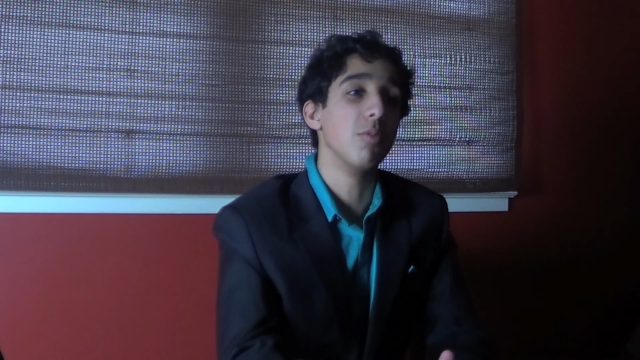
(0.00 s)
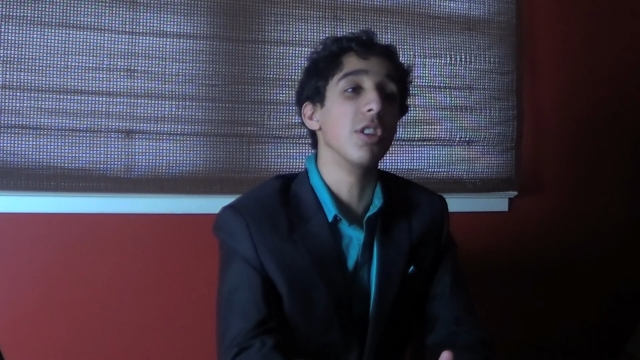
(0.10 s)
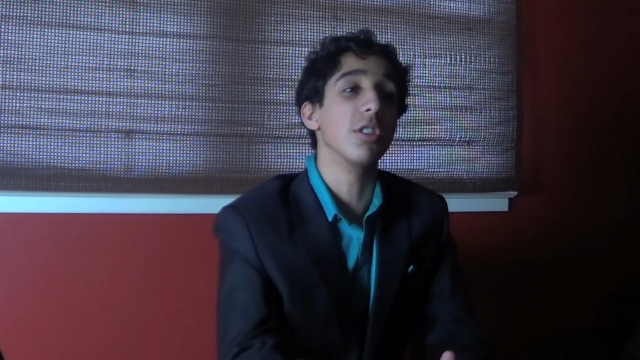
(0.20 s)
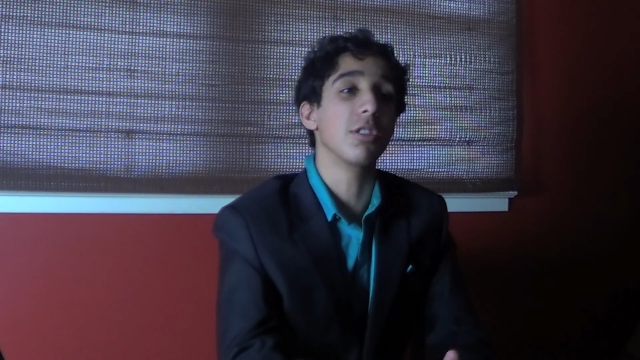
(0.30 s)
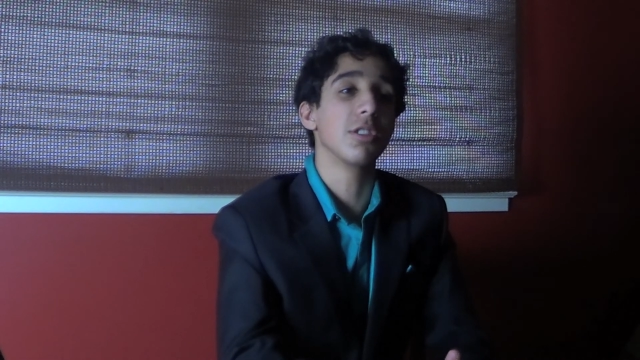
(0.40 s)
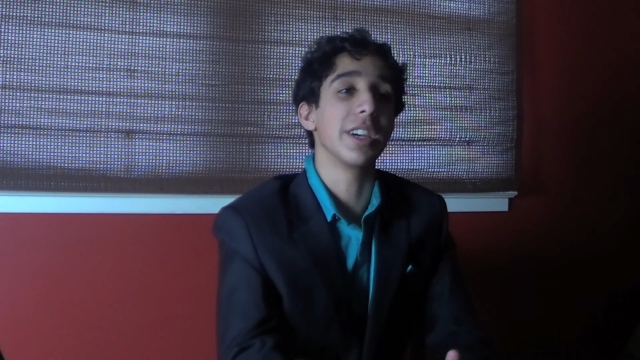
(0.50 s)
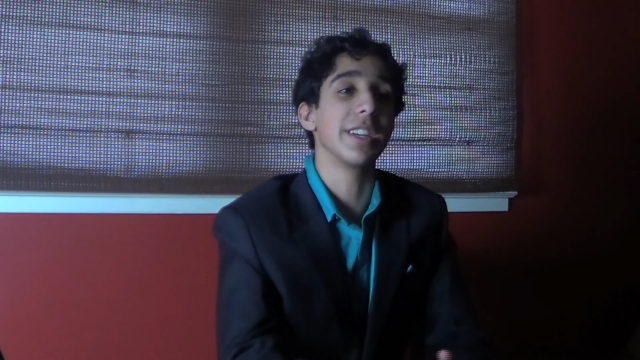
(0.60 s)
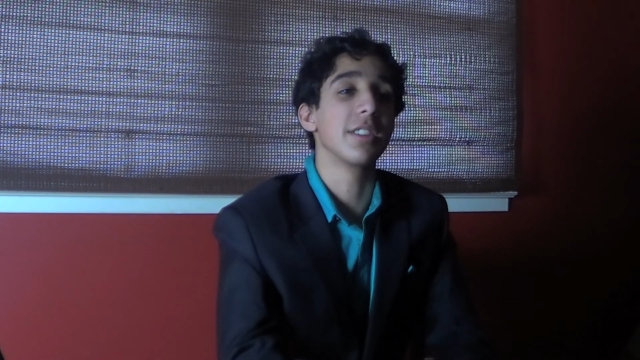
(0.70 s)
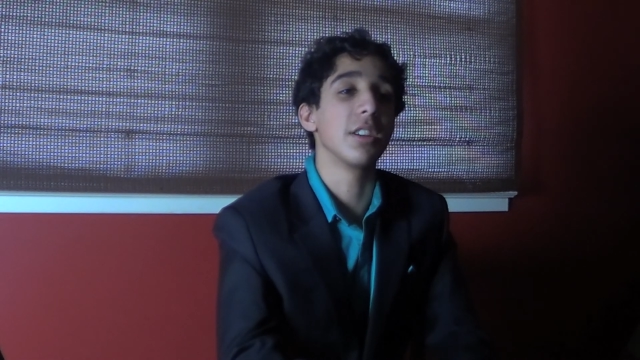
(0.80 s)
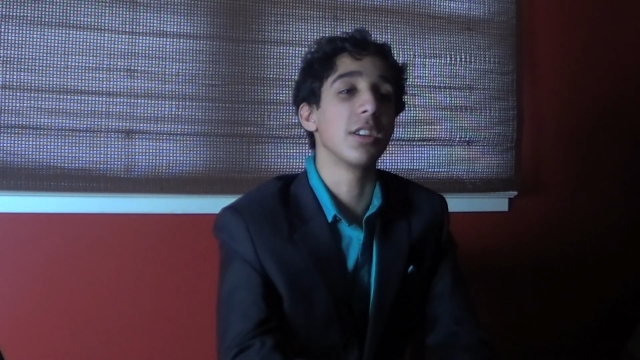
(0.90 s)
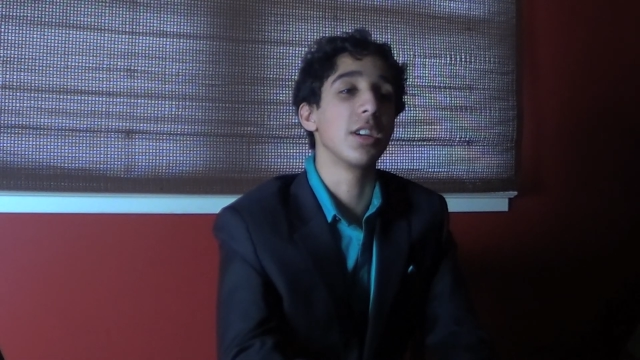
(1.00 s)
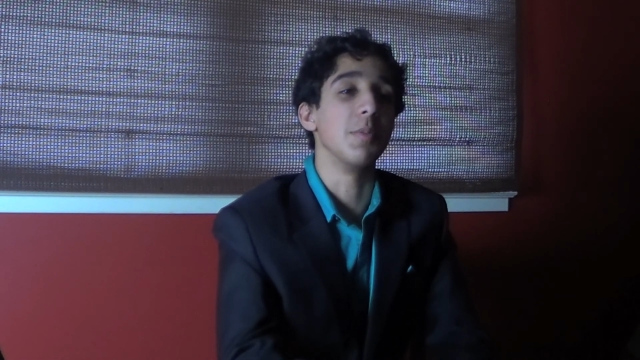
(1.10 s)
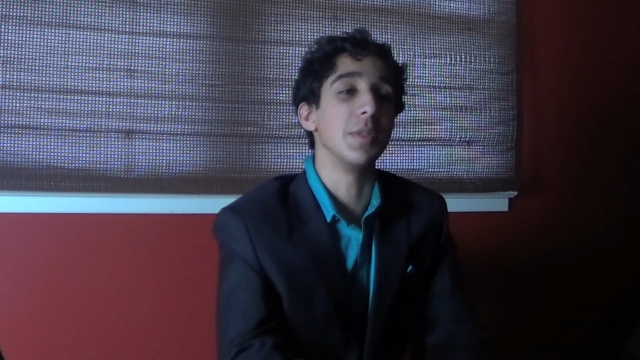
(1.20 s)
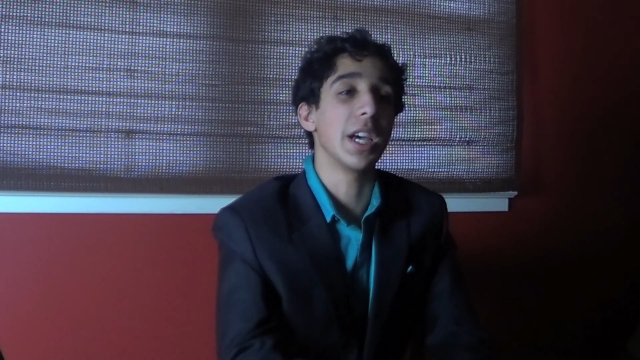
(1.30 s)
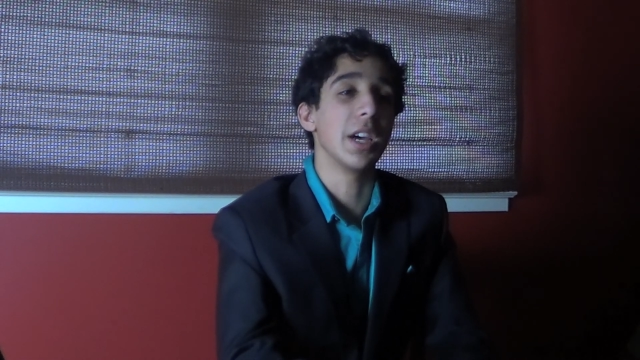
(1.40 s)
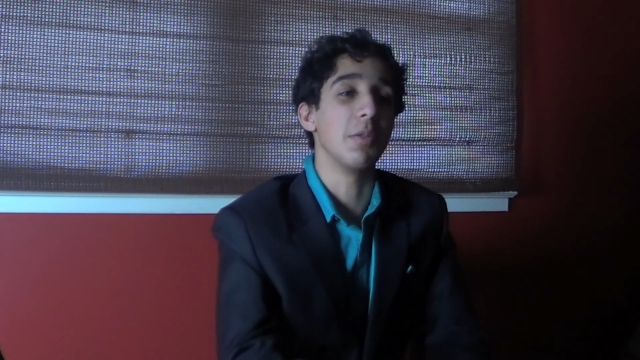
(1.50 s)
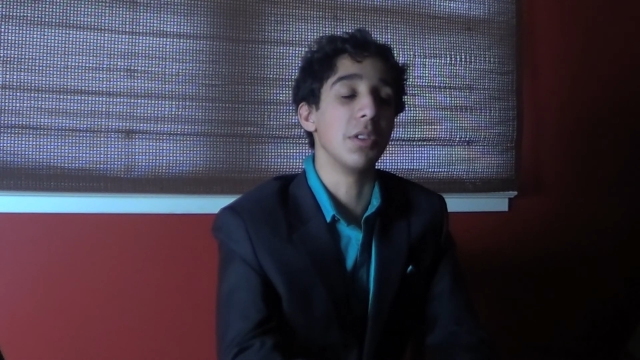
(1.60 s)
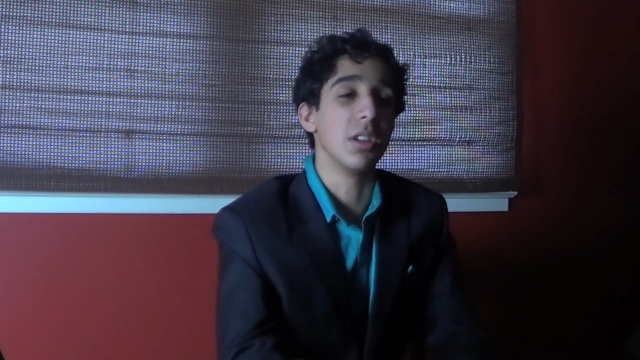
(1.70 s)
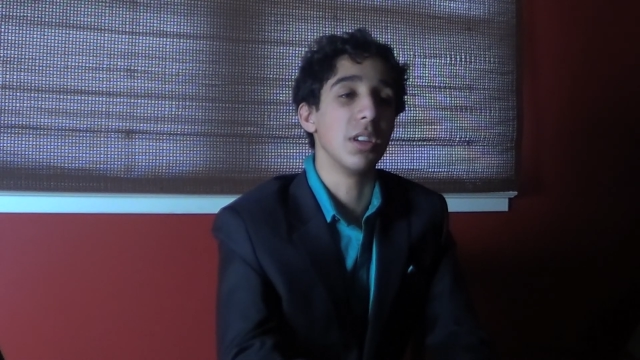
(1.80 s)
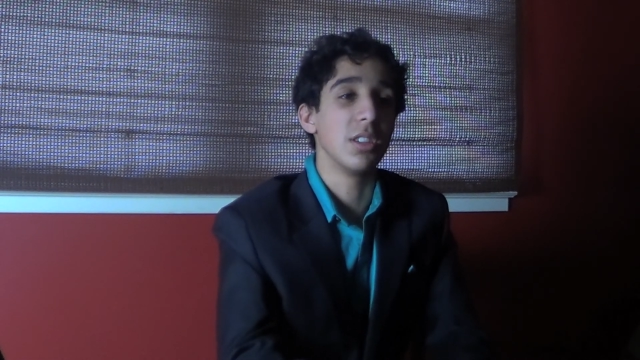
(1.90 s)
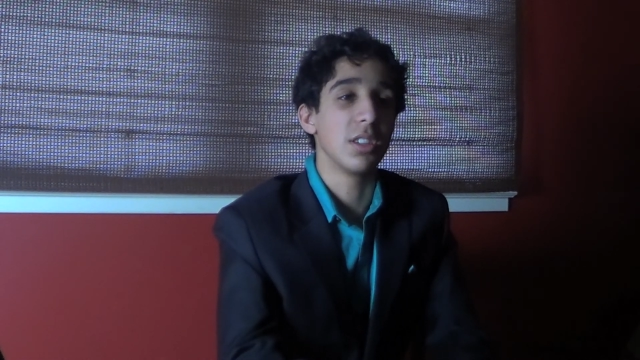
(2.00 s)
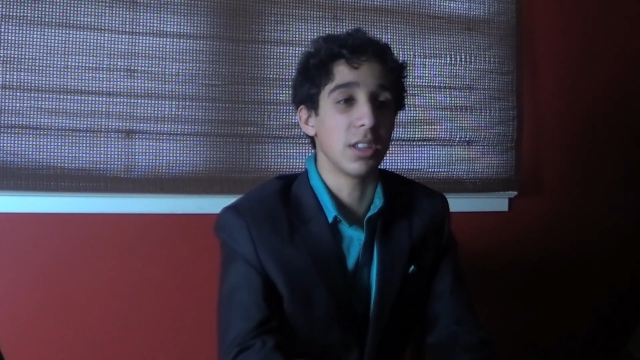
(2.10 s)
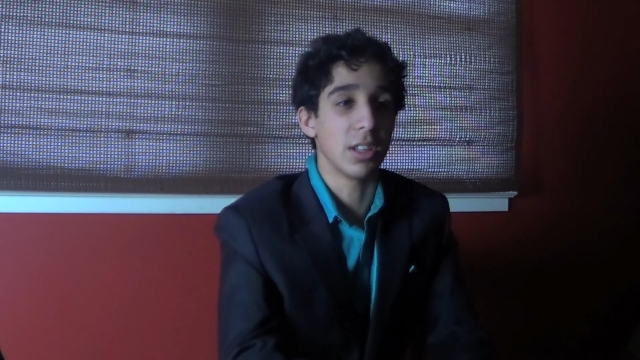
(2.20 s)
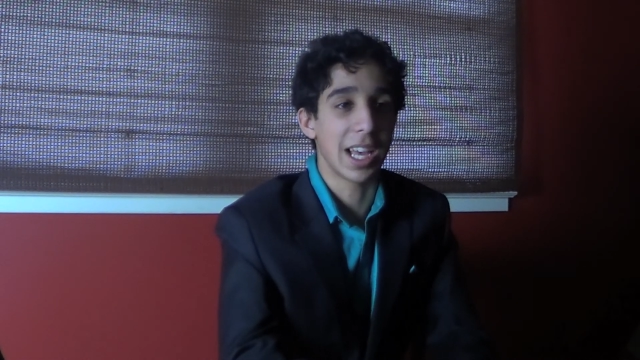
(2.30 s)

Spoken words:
But it looks like it's gonna come down to the